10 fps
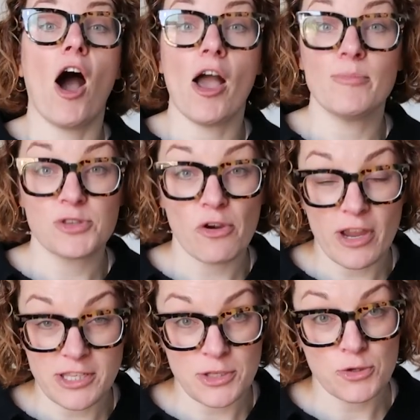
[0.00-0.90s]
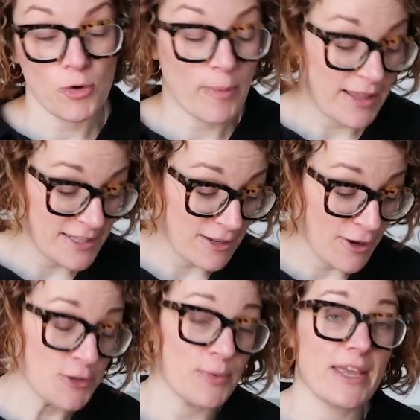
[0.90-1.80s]
I'm sorry I didn't talk about this
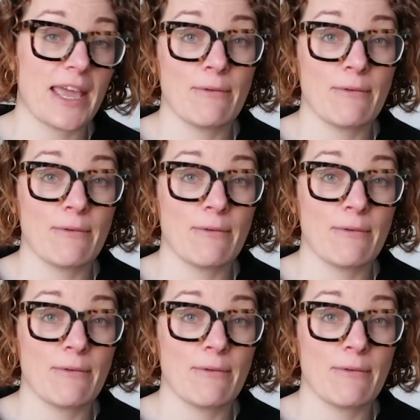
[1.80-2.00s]
last week.